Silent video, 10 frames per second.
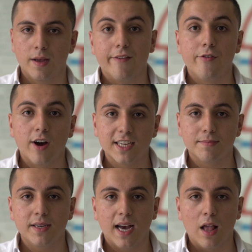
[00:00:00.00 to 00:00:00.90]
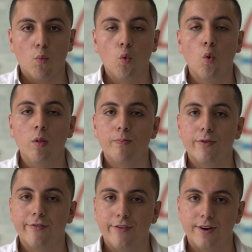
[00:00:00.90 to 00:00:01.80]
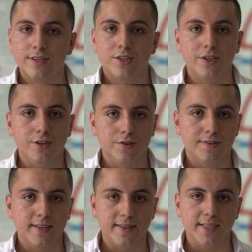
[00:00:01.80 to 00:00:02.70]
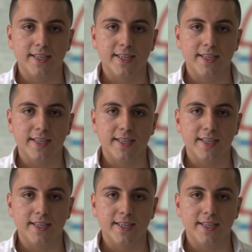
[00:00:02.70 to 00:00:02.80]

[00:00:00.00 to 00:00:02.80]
But if you ask me, I would prefer to use the